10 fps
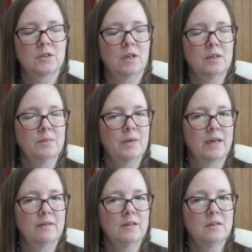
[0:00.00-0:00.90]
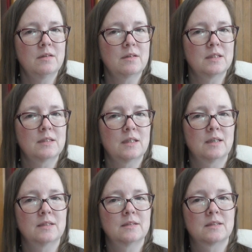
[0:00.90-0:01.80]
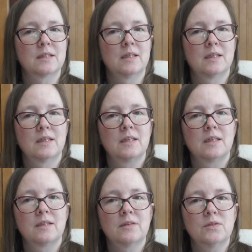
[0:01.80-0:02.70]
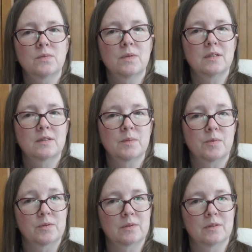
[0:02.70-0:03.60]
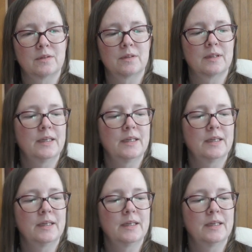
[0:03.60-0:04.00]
charted by Heaven and Earth Designs. Here's what it's supposed to look